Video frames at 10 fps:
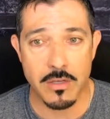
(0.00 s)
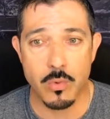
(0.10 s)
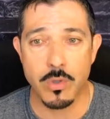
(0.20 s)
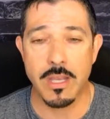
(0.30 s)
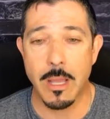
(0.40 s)

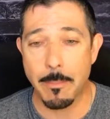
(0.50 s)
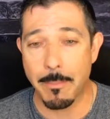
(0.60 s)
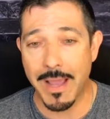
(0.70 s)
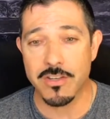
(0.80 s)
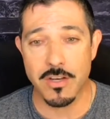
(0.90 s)
You could
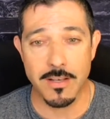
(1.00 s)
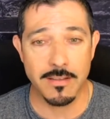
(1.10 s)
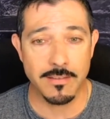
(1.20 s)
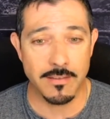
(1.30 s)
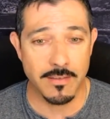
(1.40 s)
imagine
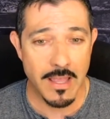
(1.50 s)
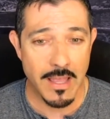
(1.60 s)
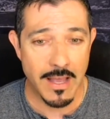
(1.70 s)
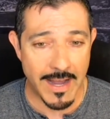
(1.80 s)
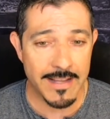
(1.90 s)
this is
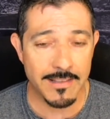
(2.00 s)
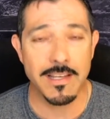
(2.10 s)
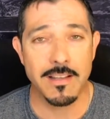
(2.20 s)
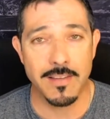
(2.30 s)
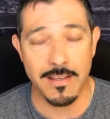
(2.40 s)
highly
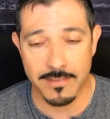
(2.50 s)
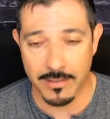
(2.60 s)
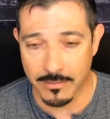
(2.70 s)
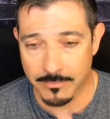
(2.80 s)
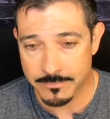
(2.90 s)

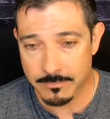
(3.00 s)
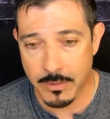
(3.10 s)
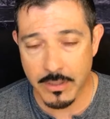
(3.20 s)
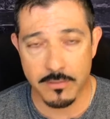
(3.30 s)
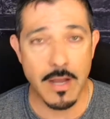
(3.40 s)
contested
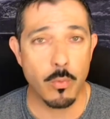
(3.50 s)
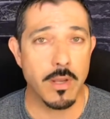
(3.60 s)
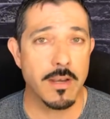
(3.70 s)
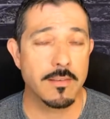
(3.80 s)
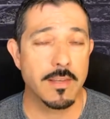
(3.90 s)
because now we're
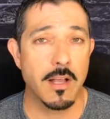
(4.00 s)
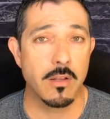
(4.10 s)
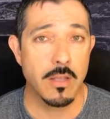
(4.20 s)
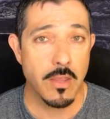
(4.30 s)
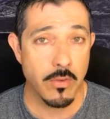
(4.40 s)
going to
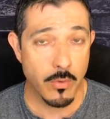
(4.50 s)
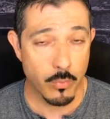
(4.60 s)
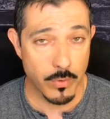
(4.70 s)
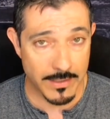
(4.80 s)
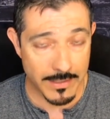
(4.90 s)
tell
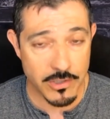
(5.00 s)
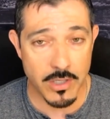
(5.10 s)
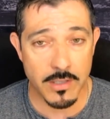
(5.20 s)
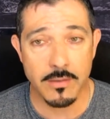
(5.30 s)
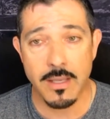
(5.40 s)

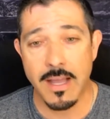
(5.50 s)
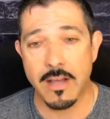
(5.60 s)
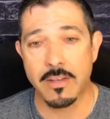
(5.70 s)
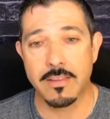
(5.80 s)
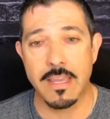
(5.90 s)
religion
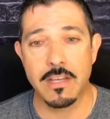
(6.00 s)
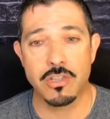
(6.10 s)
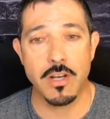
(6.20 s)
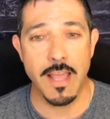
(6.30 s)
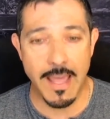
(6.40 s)
how that they
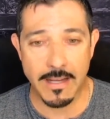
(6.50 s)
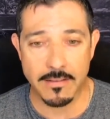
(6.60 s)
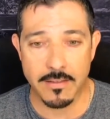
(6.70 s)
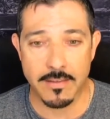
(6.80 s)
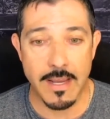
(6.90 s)
should
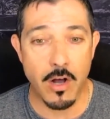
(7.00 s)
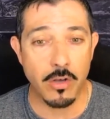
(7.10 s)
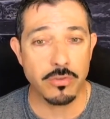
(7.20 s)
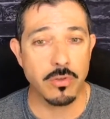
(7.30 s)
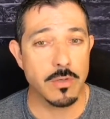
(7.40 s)
act, that they
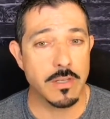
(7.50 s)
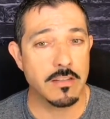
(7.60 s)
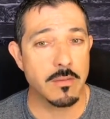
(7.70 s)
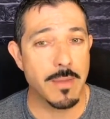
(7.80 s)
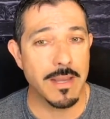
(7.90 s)
also
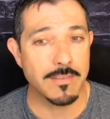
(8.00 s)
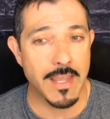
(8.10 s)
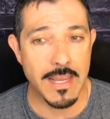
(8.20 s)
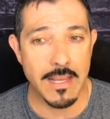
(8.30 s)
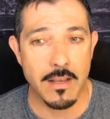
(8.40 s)
need to
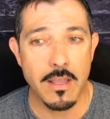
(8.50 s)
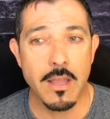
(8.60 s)
maintain